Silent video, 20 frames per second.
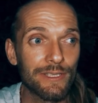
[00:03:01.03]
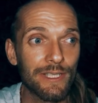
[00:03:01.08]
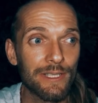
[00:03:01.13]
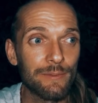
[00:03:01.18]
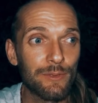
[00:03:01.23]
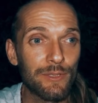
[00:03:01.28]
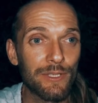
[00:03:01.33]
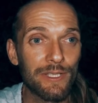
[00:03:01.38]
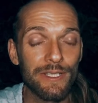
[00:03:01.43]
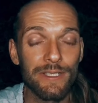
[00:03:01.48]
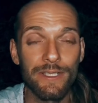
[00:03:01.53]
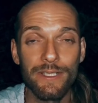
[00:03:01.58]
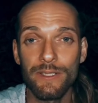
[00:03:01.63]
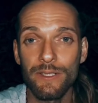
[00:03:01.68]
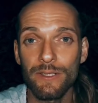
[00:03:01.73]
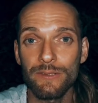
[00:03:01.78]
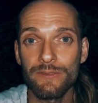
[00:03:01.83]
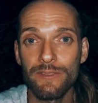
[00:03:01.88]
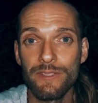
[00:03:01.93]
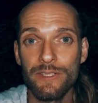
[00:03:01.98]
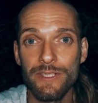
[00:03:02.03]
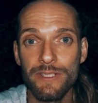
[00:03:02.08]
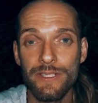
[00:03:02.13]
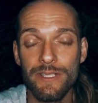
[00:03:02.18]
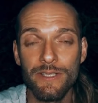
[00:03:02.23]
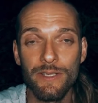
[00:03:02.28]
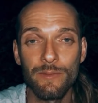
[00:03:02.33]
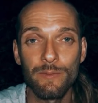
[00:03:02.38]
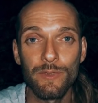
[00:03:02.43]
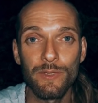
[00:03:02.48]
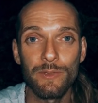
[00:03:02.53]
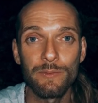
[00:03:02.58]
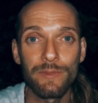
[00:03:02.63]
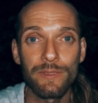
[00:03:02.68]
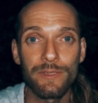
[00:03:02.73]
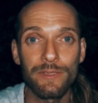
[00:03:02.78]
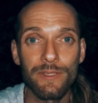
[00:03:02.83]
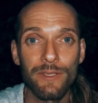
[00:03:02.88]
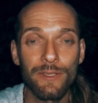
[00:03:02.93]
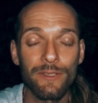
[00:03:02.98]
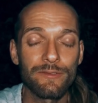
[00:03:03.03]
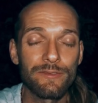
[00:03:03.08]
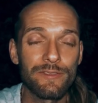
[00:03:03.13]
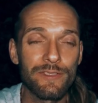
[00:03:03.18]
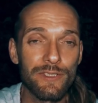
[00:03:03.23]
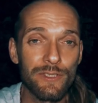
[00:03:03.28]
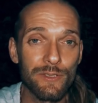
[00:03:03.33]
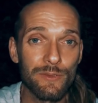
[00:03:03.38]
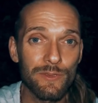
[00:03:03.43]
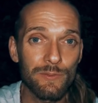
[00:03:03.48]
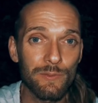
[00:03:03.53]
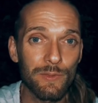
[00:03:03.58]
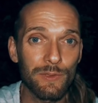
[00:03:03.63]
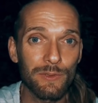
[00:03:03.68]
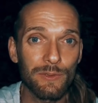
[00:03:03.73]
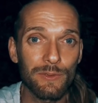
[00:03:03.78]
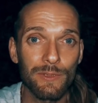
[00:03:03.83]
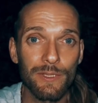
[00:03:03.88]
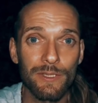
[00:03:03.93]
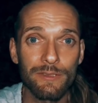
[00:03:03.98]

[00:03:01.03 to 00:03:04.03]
I'm only eating oranges at the moment, not orange juice, but whole